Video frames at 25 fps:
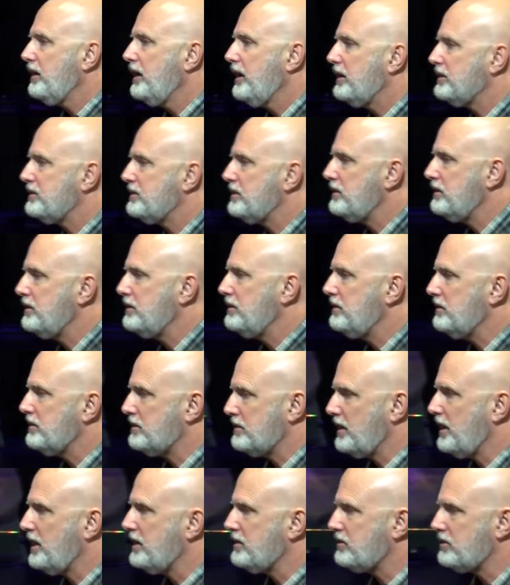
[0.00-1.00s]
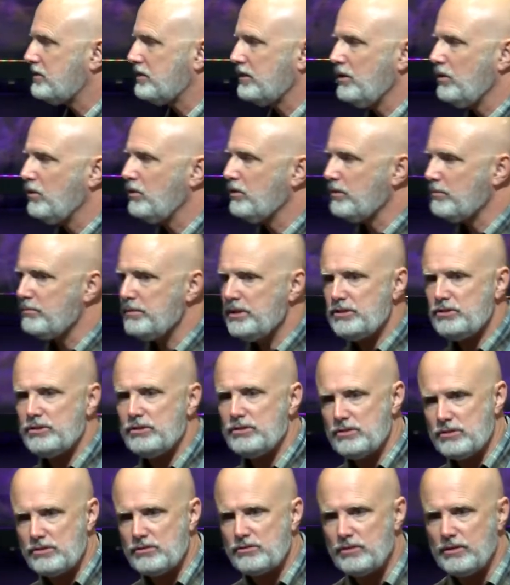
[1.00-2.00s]
as he decides to go on a
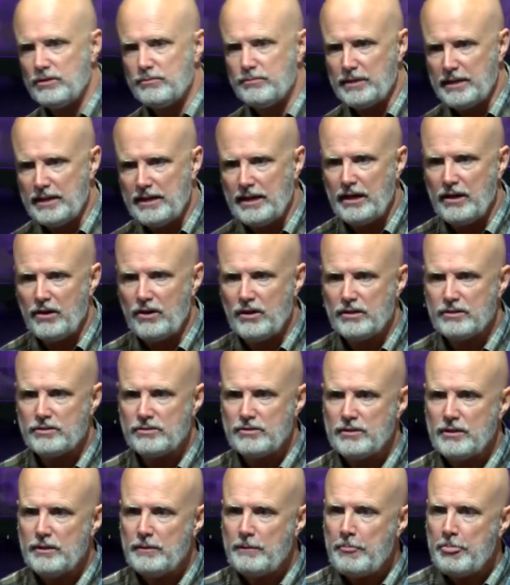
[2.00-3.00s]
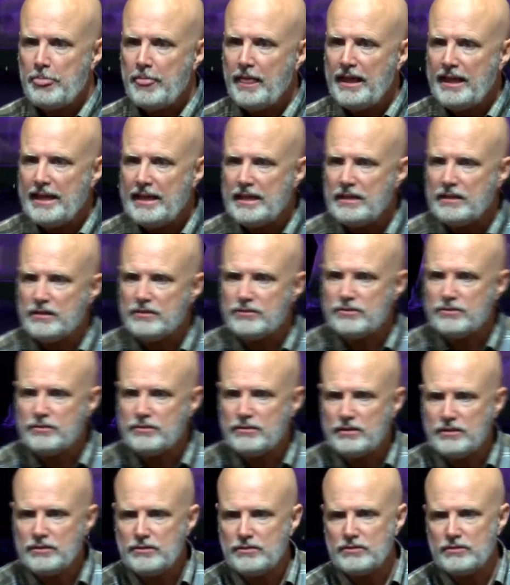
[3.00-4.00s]
missions trip at Karis
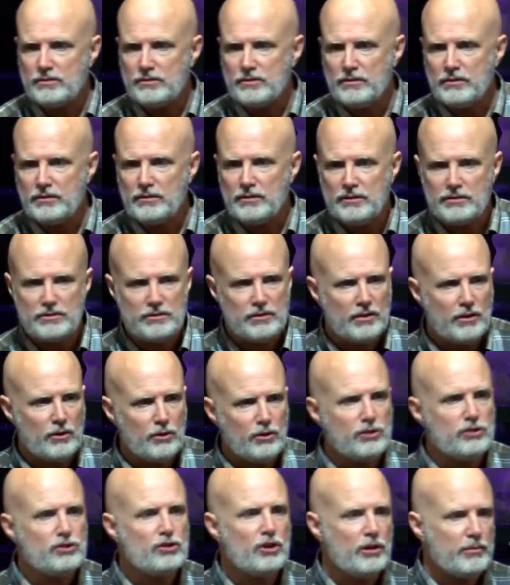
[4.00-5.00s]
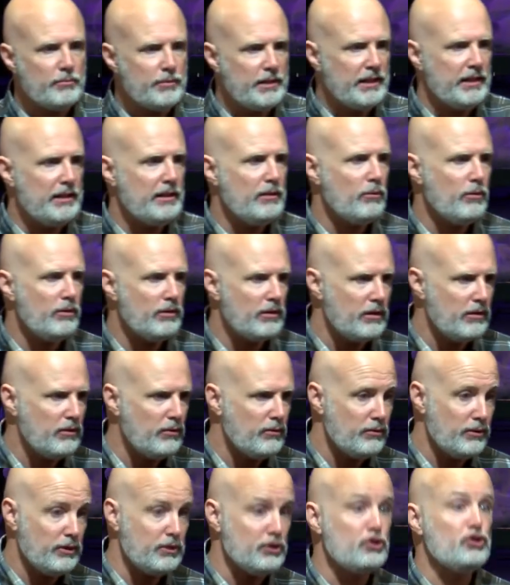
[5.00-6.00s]
is, is, to, is to go to Germany. He wanted to go
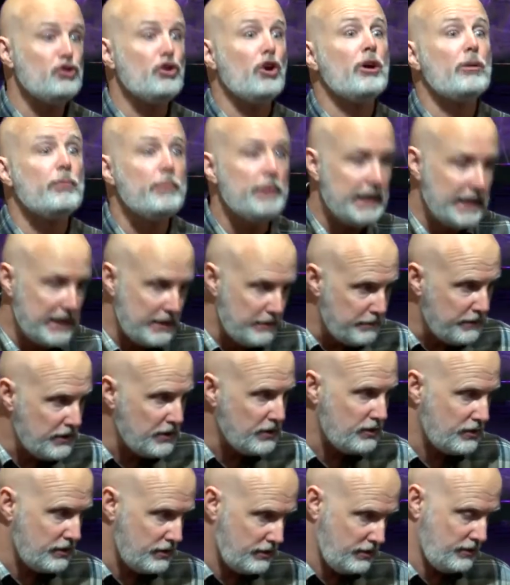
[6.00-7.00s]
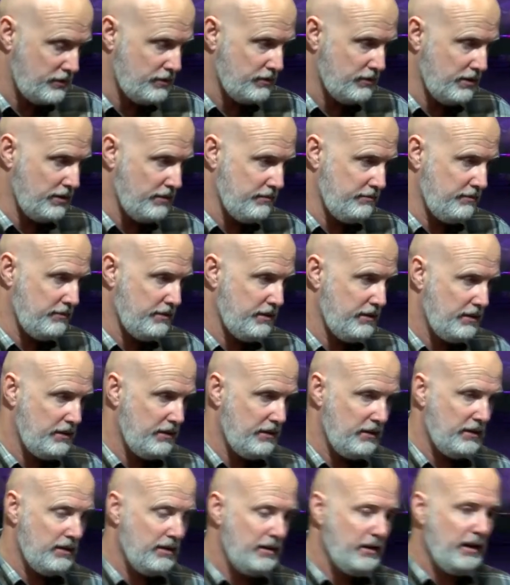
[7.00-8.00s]
on the Germany missions trip.
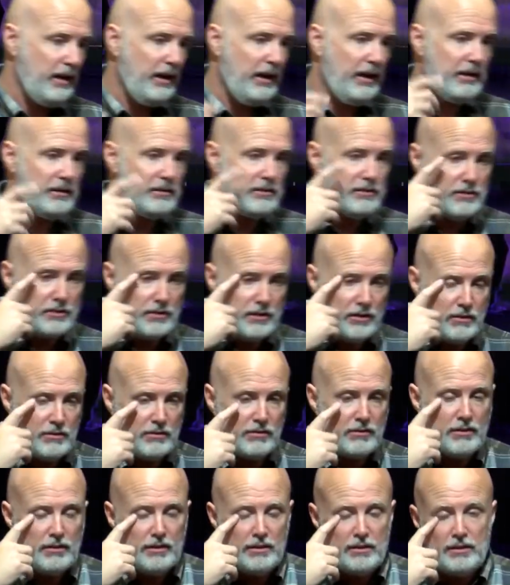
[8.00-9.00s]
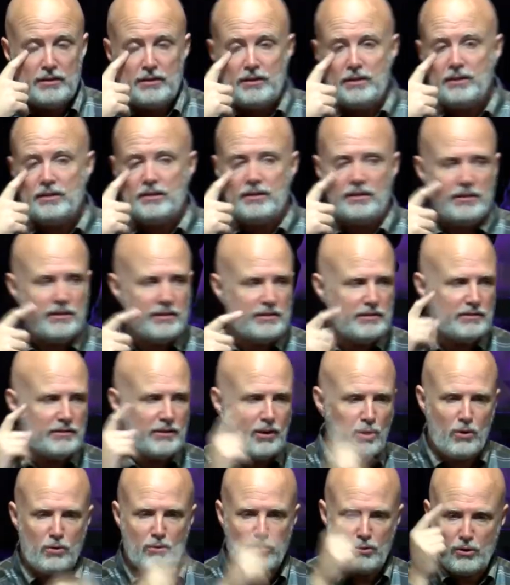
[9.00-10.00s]
And so, uh,
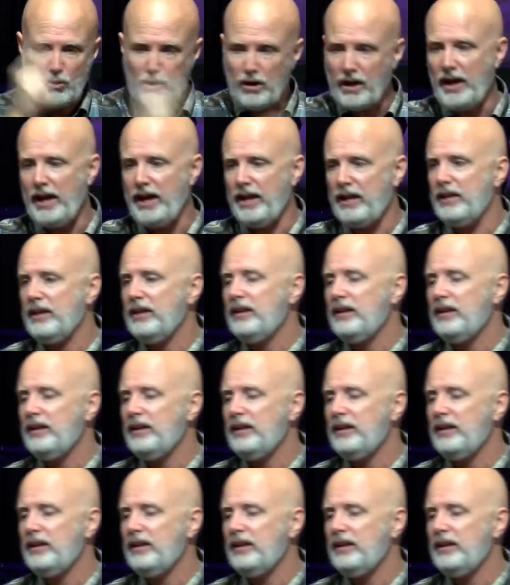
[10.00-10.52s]
don't cry.